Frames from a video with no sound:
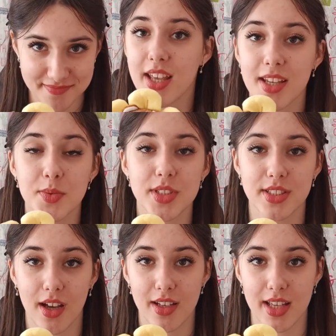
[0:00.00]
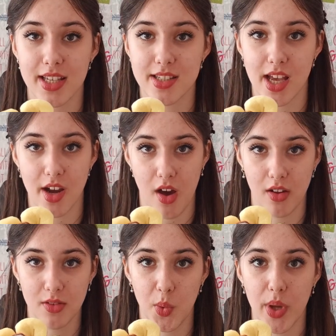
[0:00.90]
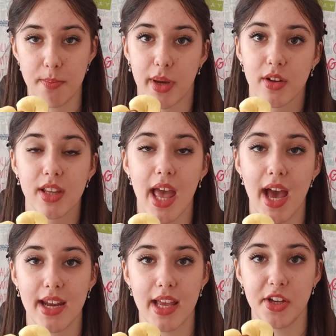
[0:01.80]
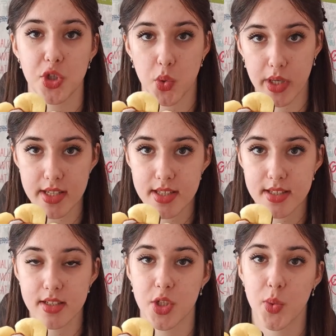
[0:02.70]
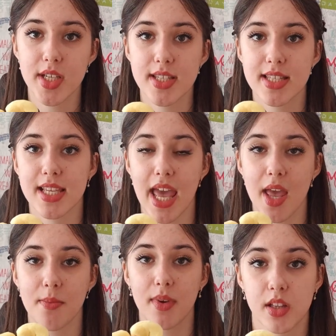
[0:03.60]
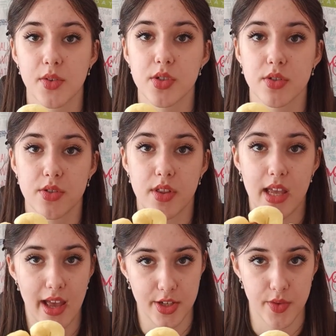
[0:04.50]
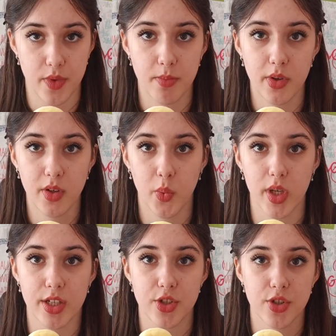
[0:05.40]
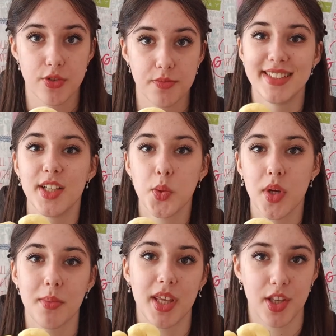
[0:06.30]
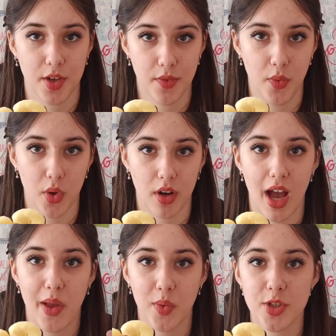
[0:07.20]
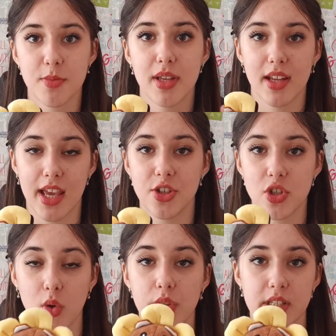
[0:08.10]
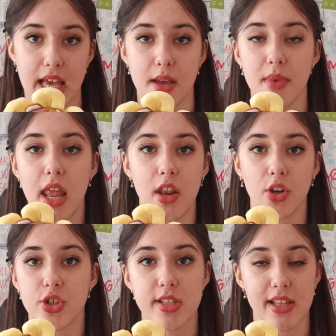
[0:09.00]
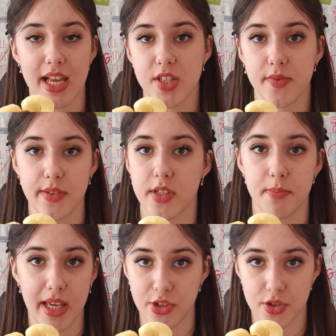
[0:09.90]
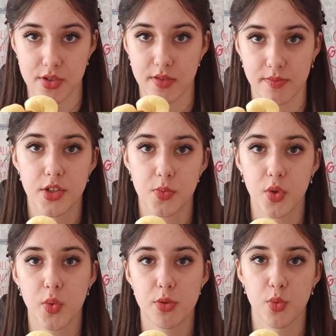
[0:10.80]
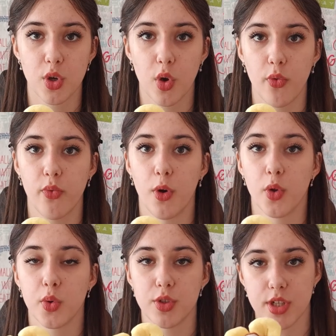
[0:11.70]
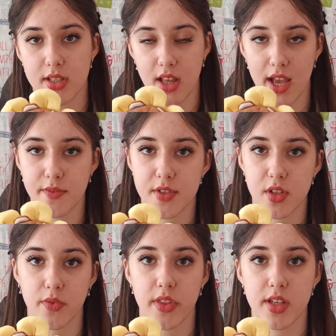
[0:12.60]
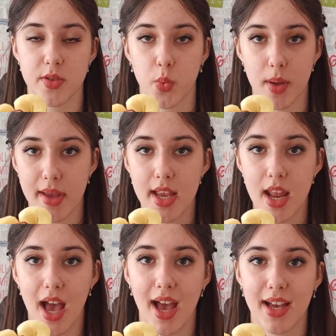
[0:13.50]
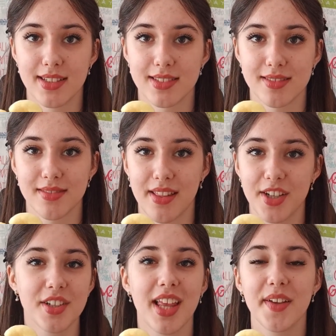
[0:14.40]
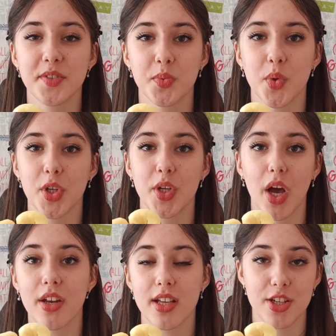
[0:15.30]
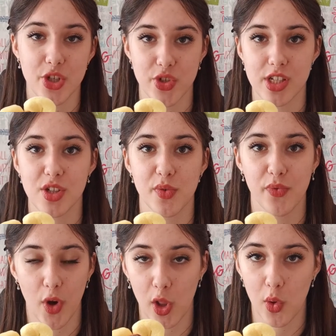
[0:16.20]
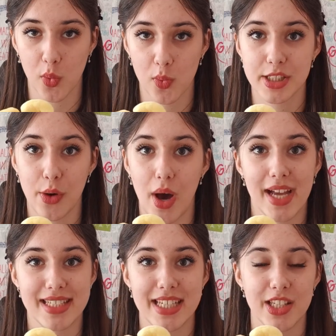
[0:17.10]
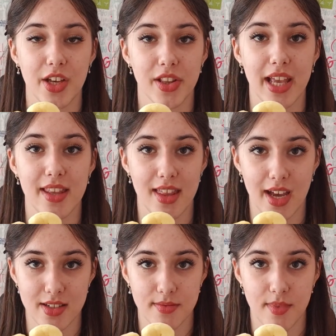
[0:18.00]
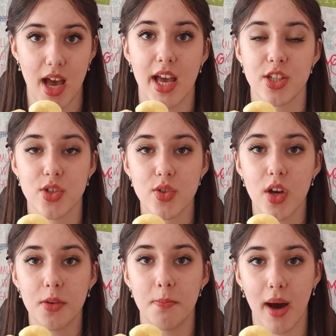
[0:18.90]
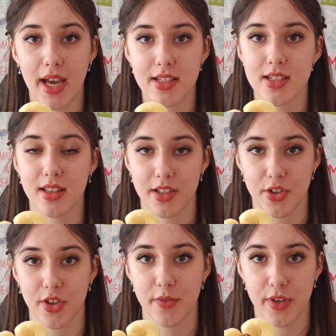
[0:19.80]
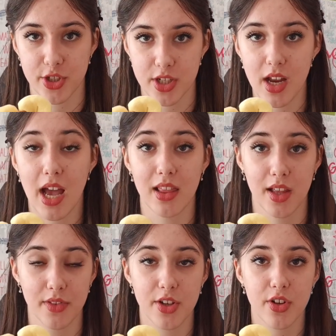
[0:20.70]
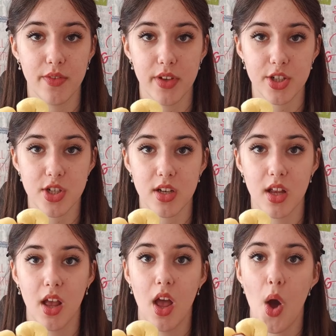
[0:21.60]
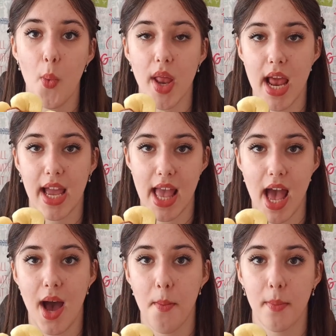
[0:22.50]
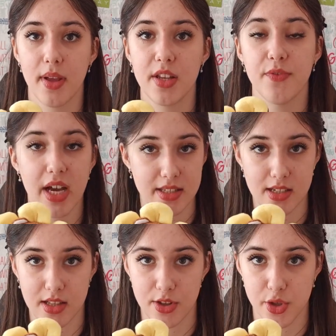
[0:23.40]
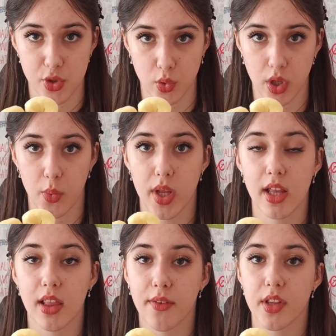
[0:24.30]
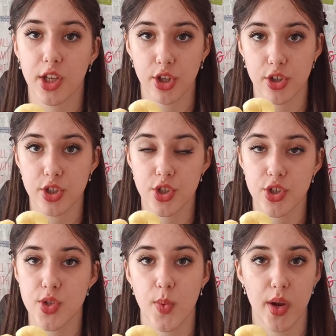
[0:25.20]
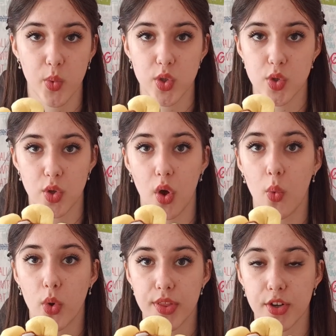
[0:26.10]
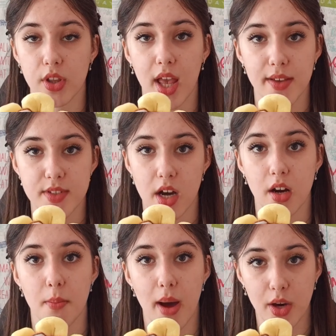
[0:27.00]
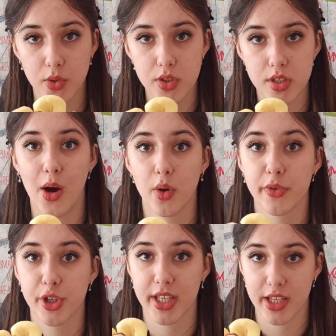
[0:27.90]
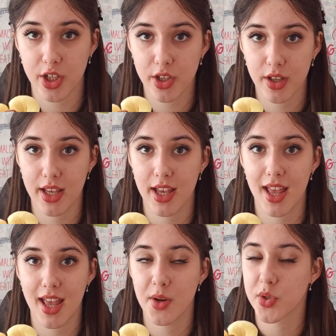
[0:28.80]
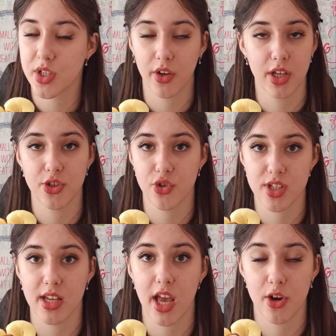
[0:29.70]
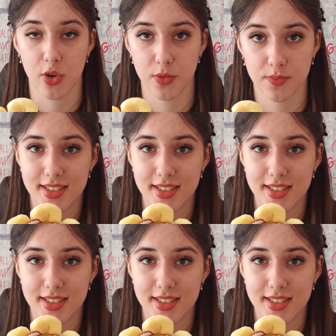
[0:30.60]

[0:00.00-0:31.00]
It was not it at all. We barely had any twists. Twists came closer to the end of the book, which is not what I'm here for. I want to be engaged all the time and not just last 50 pages. This book was more of following just lives of these women, and their lives were not interesting to follow. So I did not like that. I do not mind literary fiction. I love literary fiction when I am invested in the story, when I love the characters, when I want to know what their lives are about. However, here, it was not interesting at all.